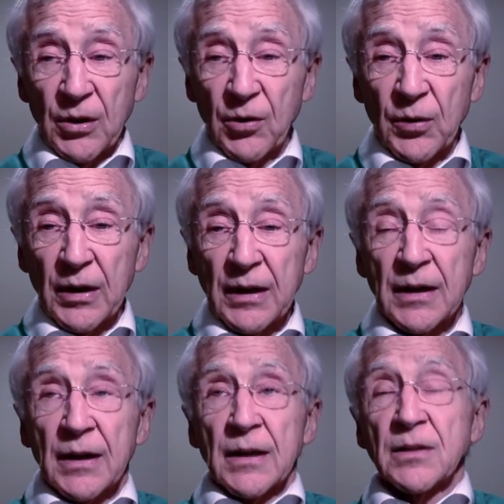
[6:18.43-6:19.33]
Okay.
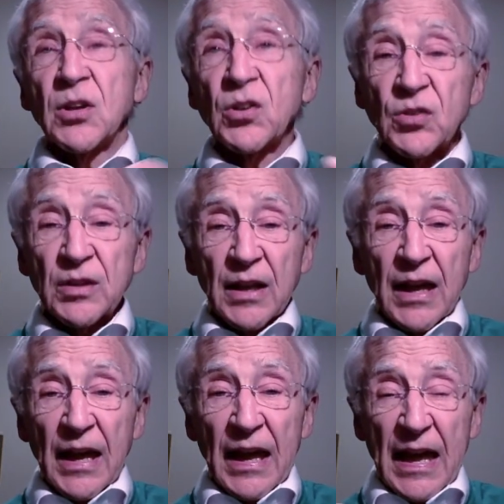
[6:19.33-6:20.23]
Does it
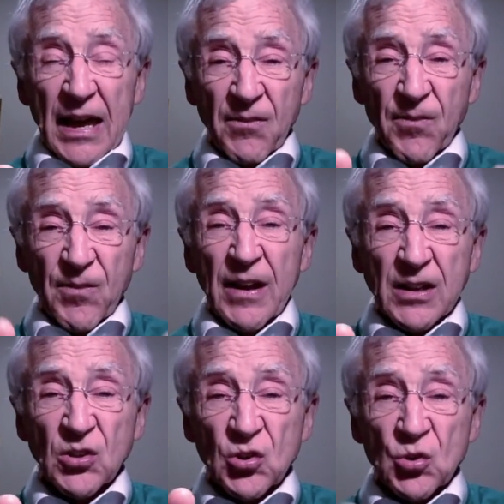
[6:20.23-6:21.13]
affect
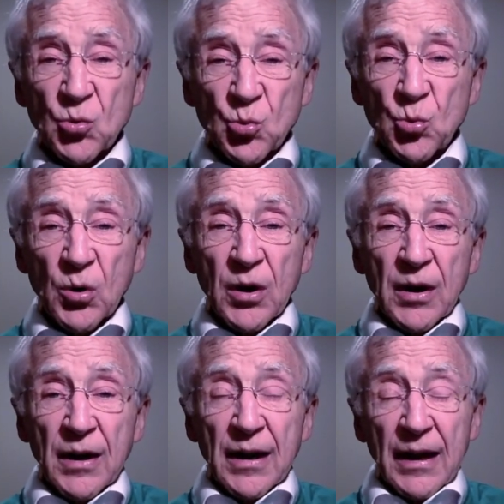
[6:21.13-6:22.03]
you
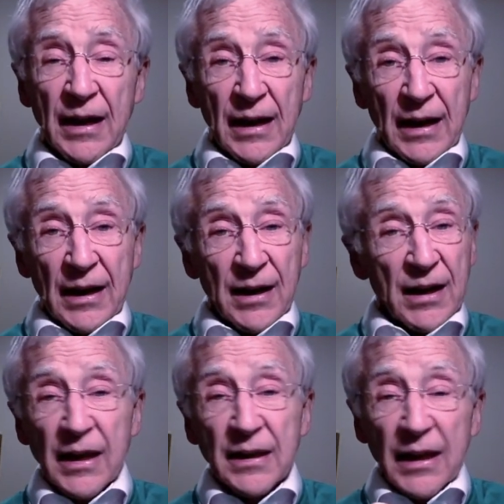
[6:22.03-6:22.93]

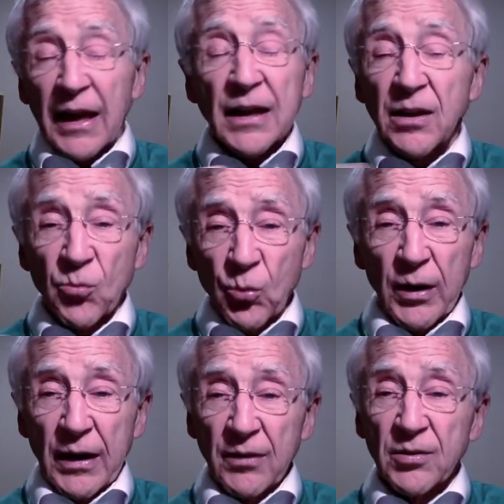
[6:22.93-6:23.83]
in any
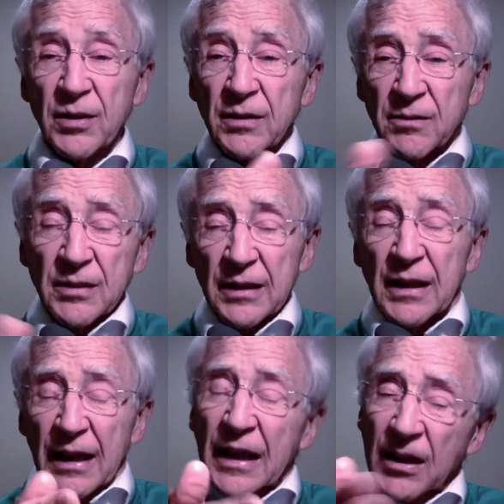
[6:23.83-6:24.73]
way. So that's
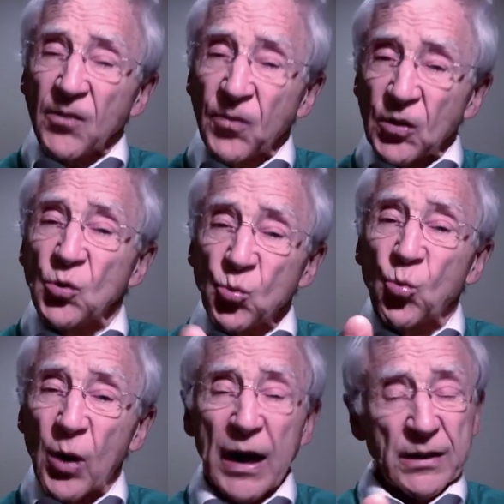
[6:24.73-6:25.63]
if you
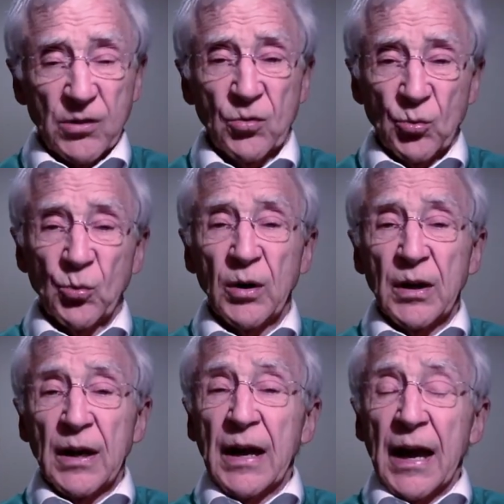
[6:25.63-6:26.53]
want to.
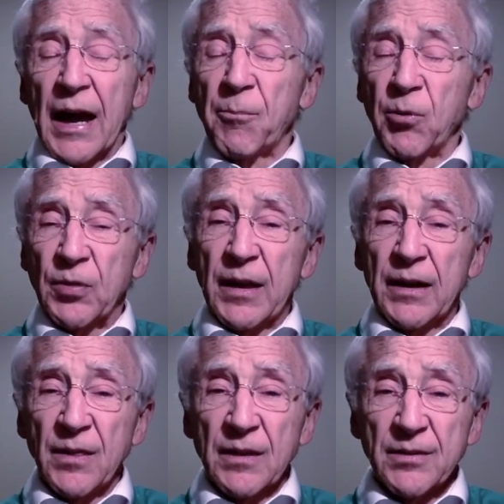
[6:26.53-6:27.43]
I put that
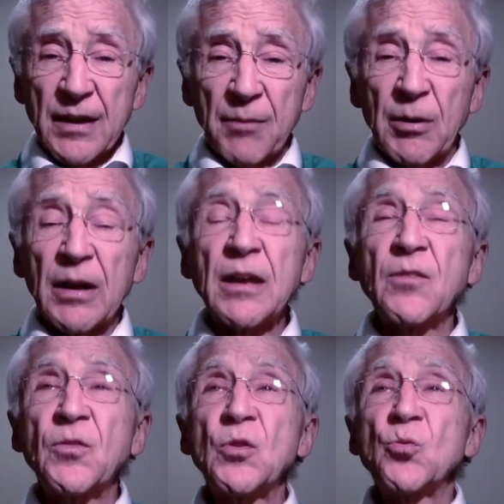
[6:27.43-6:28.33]
in the assignment.
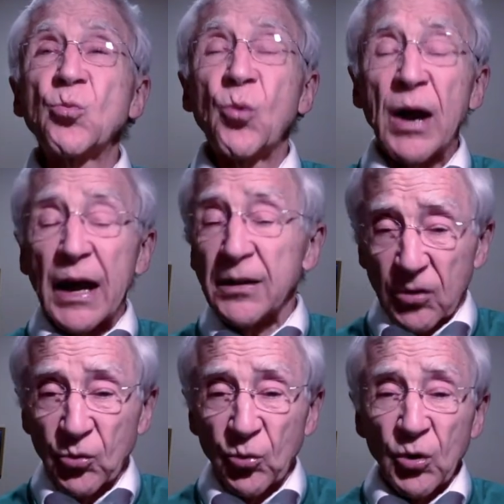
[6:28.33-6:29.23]
If you want
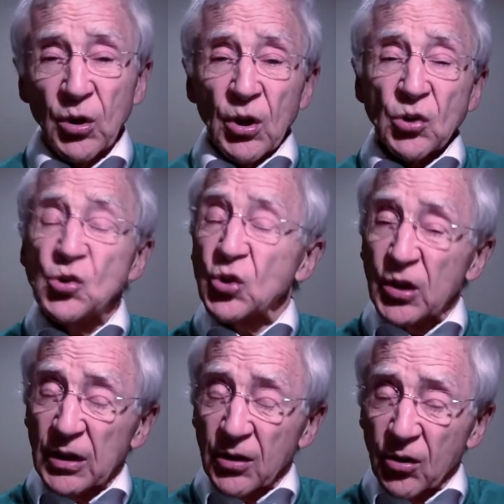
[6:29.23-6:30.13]
to, you can
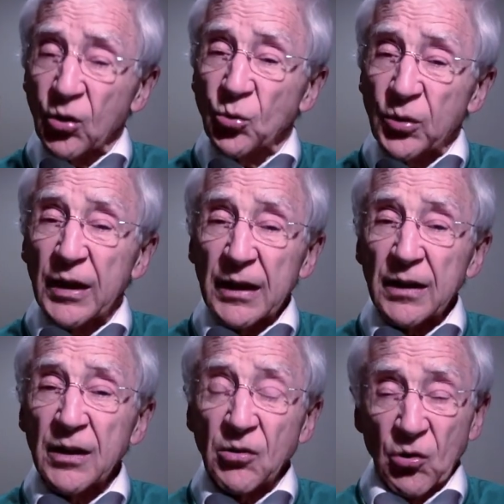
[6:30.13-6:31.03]
include that
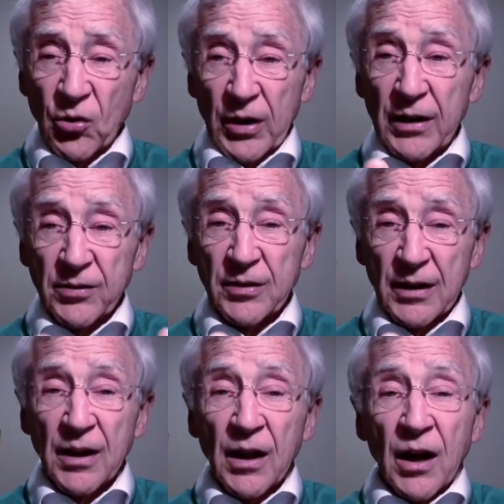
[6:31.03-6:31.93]
in your
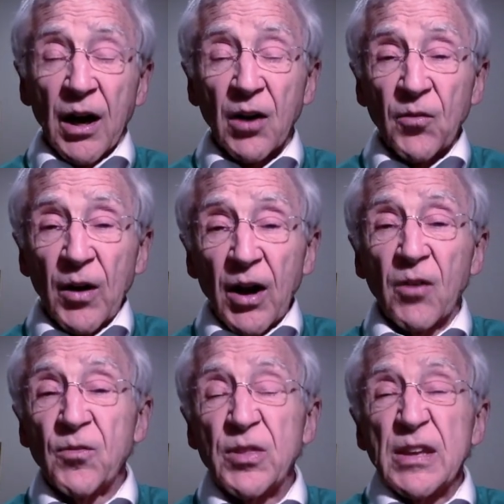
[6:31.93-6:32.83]
essay of, of
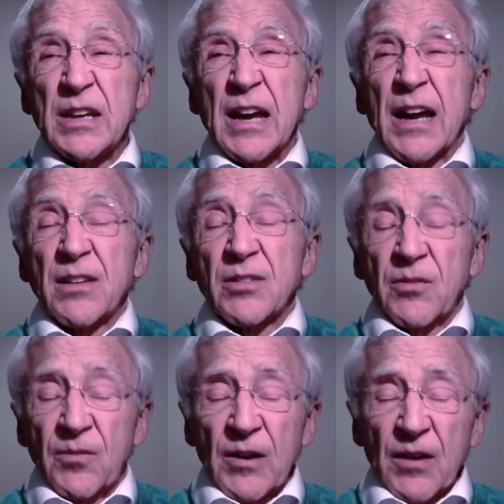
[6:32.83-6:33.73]
the kinds of
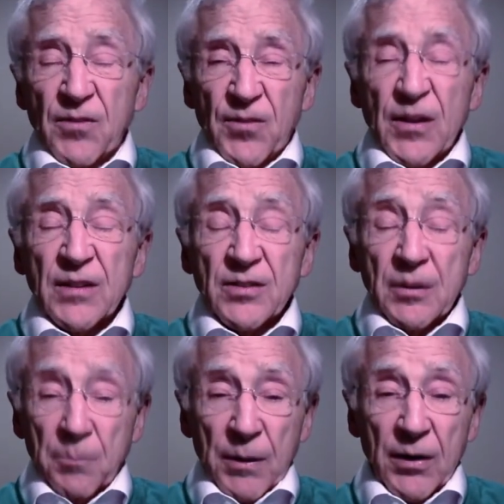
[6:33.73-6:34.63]
effects that
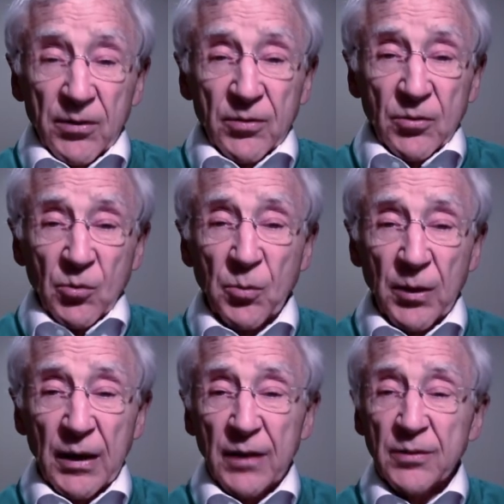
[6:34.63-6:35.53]
Parson Hooper
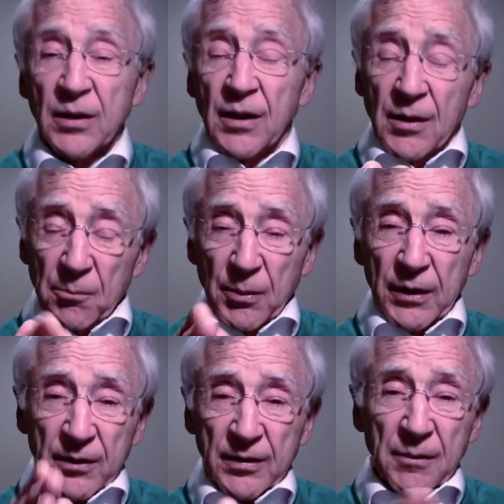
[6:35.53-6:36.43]
has. But
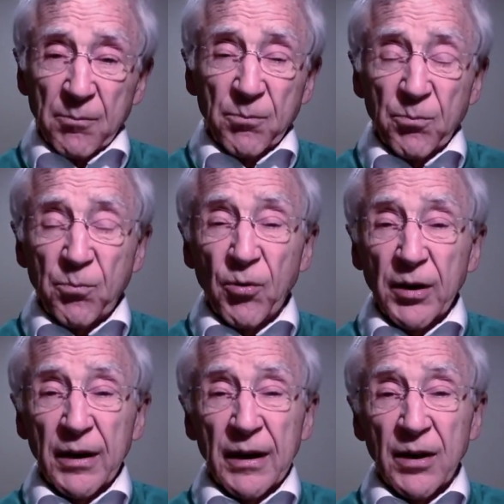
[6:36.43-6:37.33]
as I
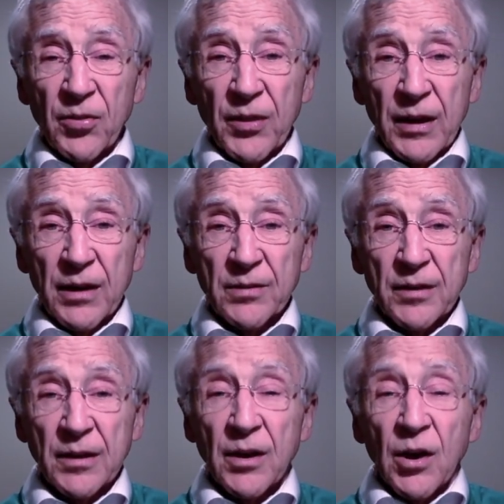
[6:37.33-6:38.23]
pointed out in the
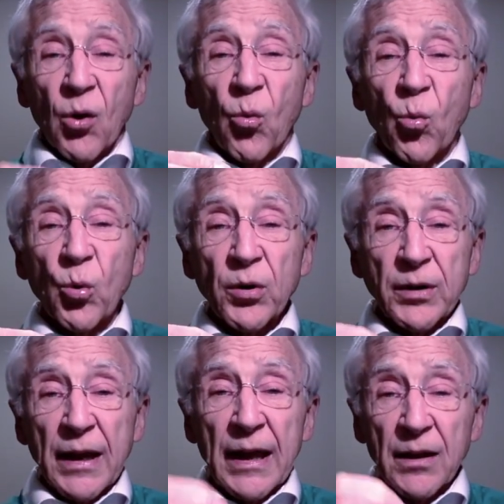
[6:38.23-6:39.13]
essay, we're
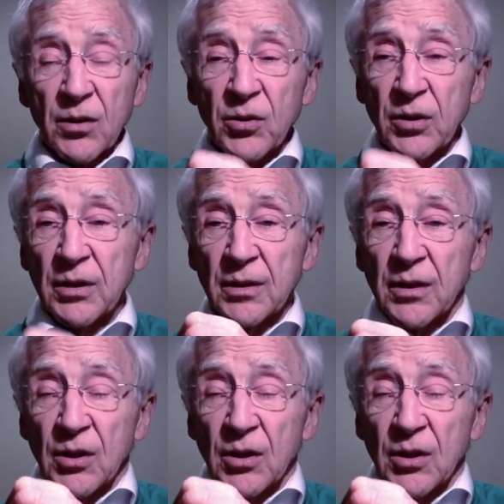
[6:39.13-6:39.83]
not looking